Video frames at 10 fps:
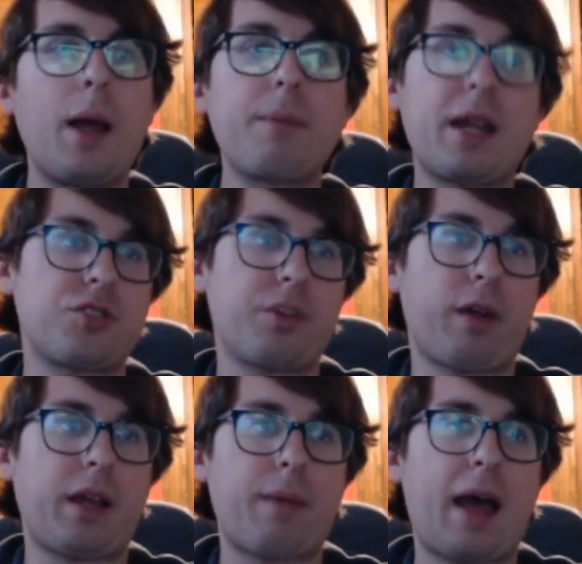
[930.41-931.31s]
Pitch to
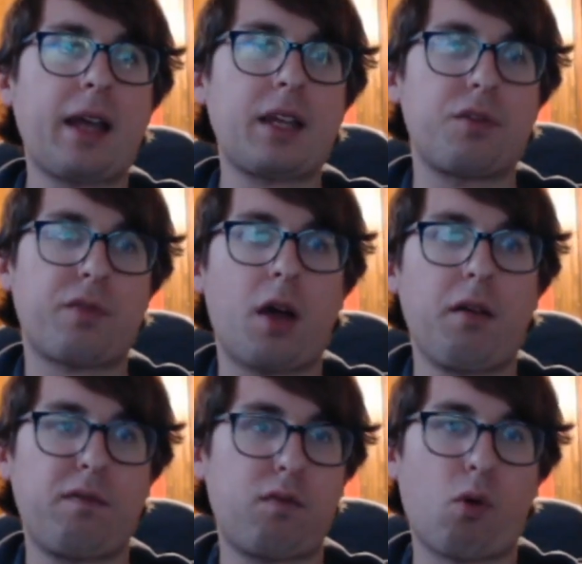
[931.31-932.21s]
bring it back, and you've
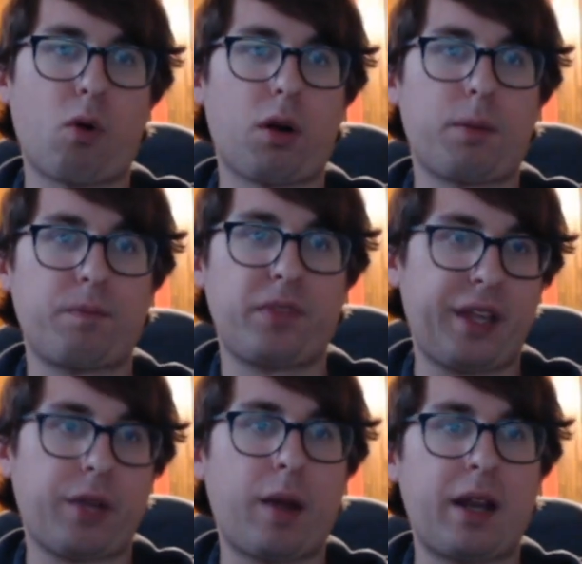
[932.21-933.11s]
got 4
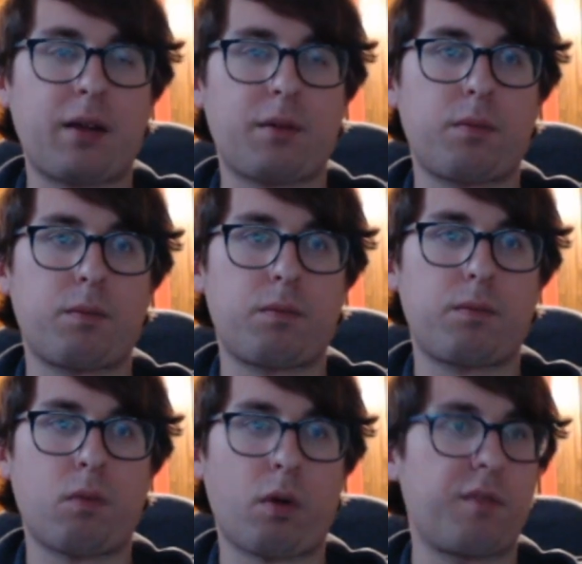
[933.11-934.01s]
link rating
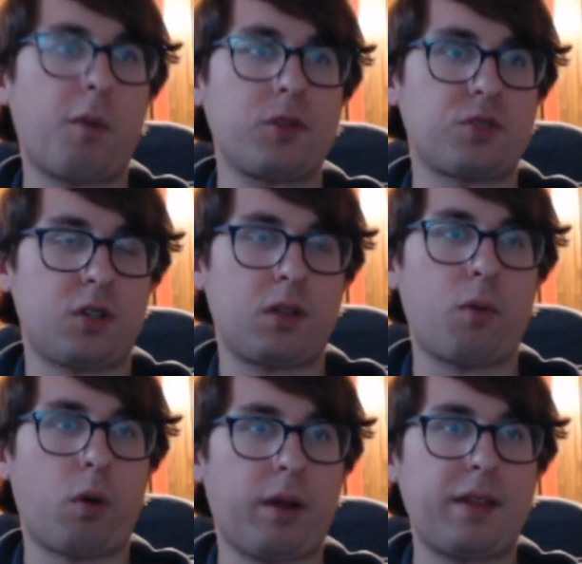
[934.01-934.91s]
worth of monsters on the
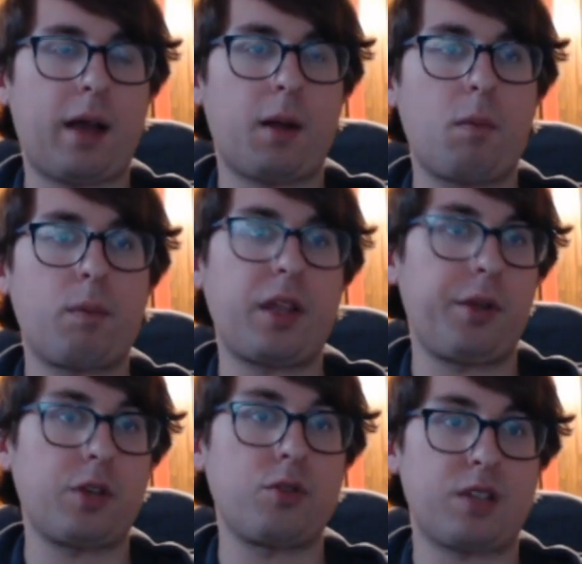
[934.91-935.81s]
board right there that you
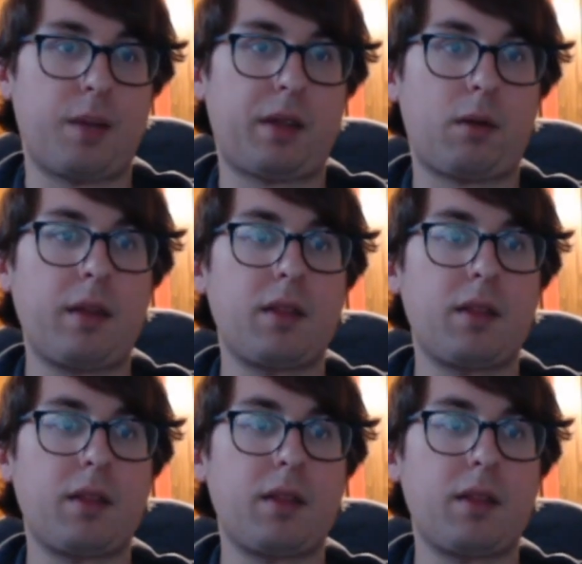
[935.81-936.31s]
can do something with.